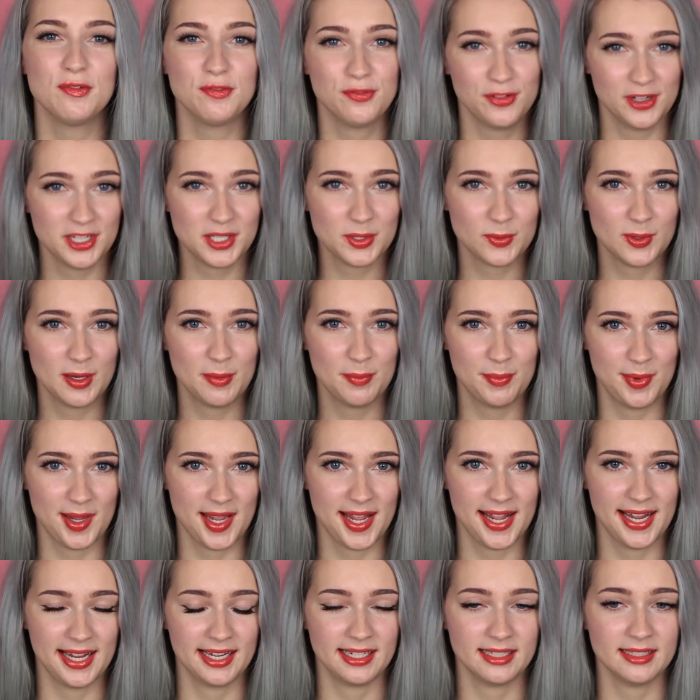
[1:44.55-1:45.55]
First one
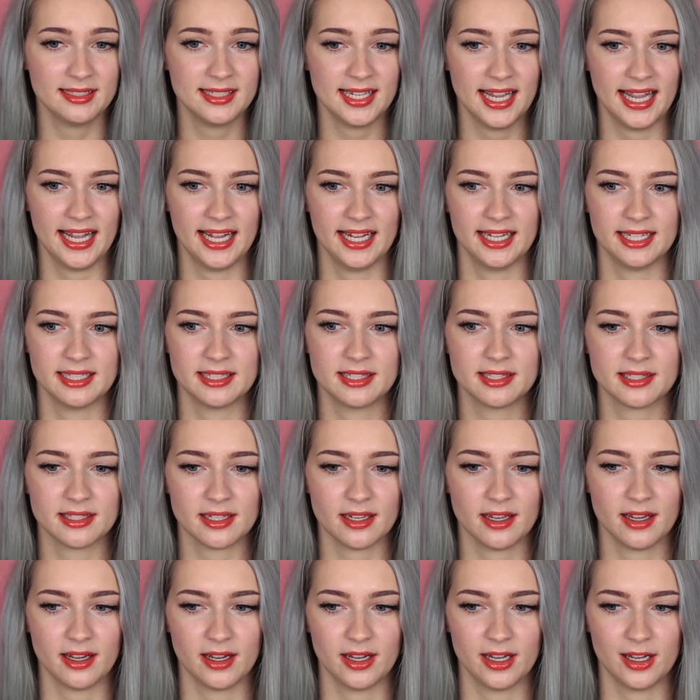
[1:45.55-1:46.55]
being that
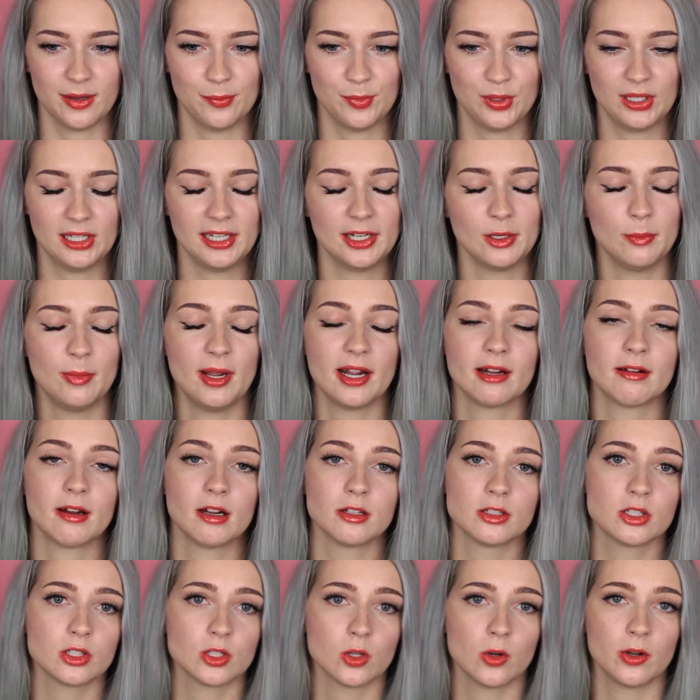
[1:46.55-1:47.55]
um, a little
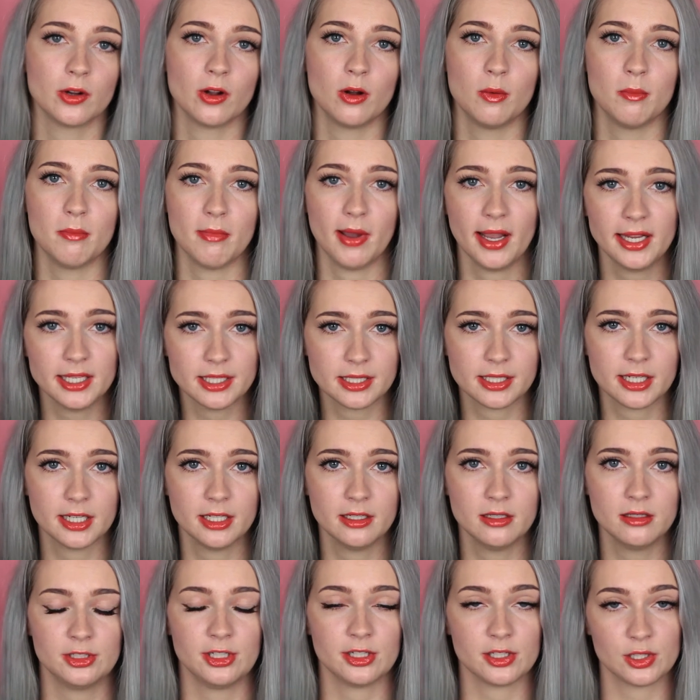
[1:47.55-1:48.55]
background story on my
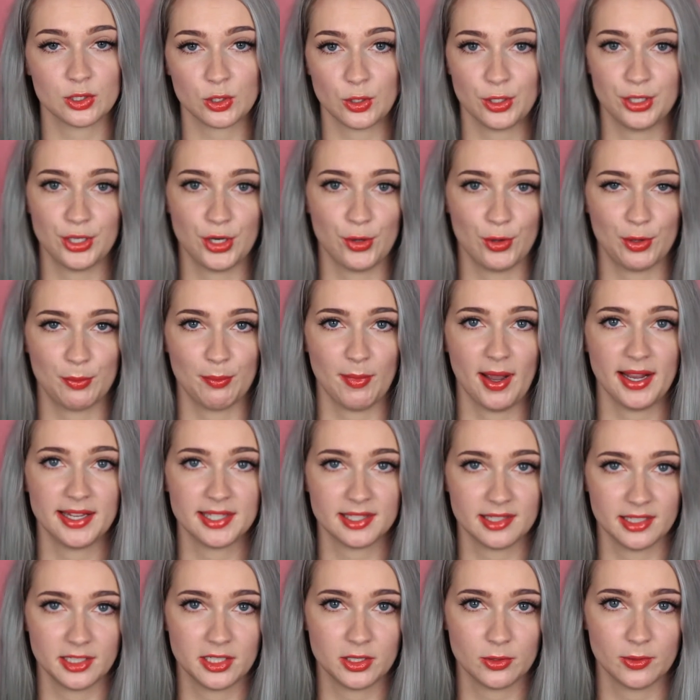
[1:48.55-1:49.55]
skin, just so you know what my
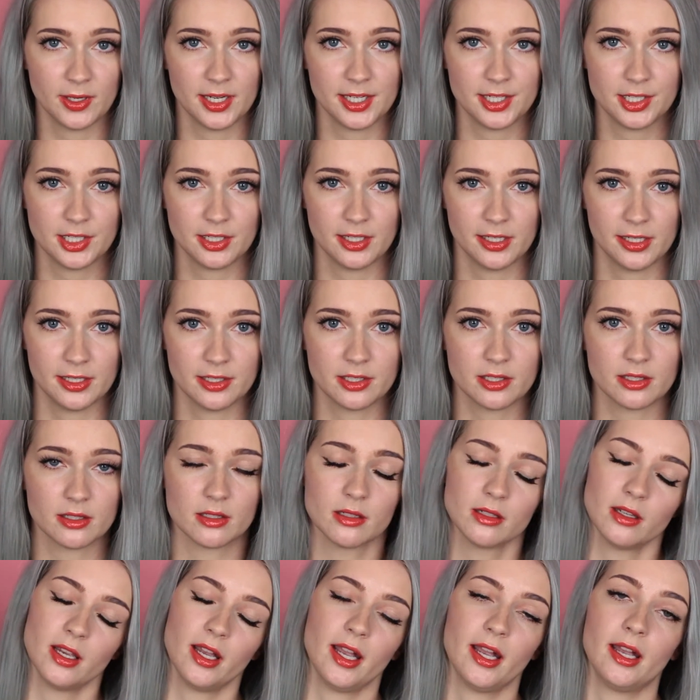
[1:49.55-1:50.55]
situation
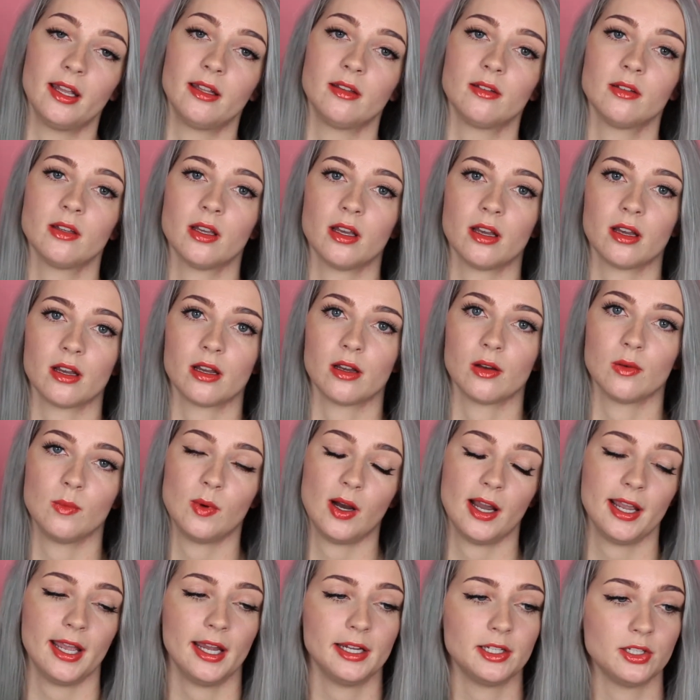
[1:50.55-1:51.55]
is and uh,
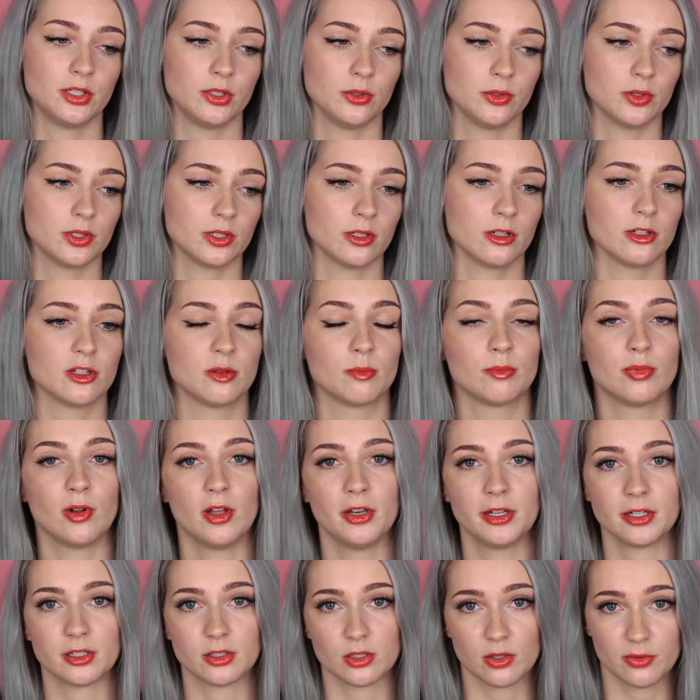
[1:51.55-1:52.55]
why I choose certain
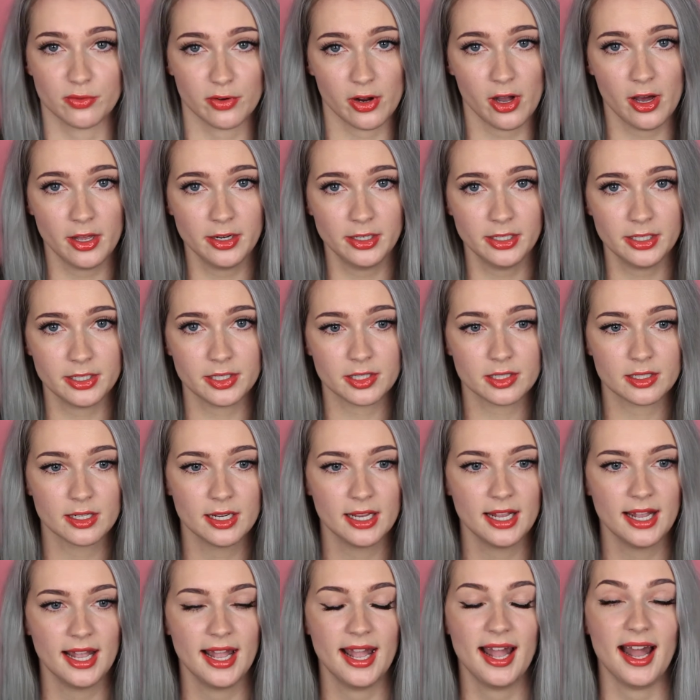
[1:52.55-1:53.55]
products over others.
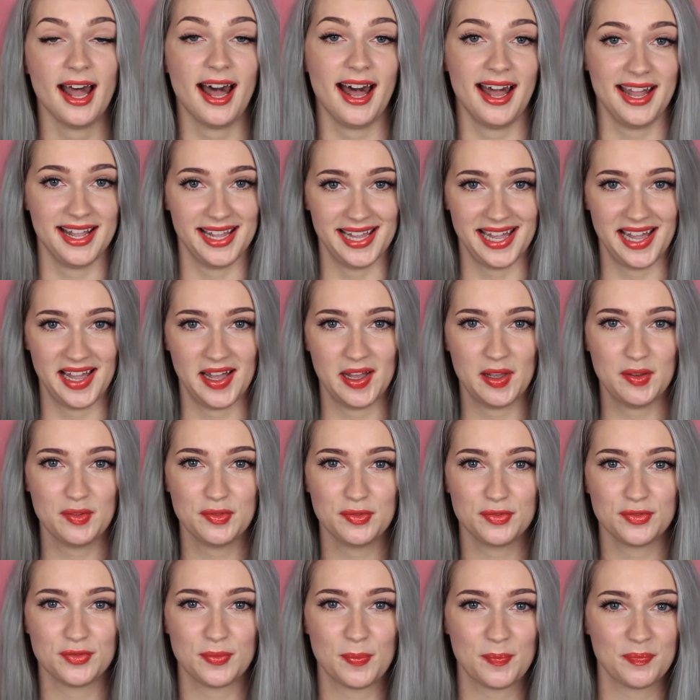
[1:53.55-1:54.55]
I have